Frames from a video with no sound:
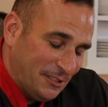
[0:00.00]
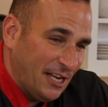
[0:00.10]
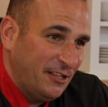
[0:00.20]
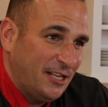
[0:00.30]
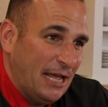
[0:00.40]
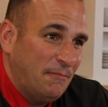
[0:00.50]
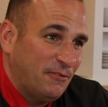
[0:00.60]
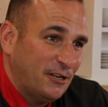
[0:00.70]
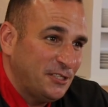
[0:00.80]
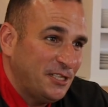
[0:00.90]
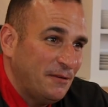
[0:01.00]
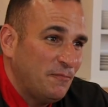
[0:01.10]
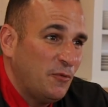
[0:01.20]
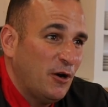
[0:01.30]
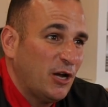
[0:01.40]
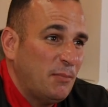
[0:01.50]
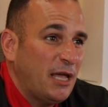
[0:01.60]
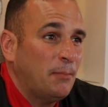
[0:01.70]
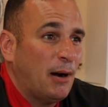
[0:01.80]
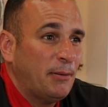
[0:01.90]
will tell you the name first. We are gonna
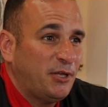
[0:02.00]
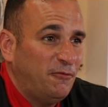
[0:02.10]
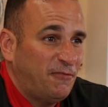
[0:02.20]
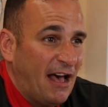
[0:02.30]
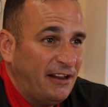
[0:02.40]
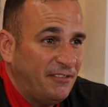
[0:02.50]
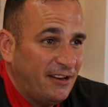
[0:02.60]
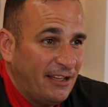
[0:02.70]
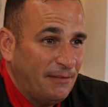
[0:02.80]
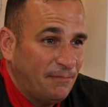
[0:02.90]
make a barbecue fatty today,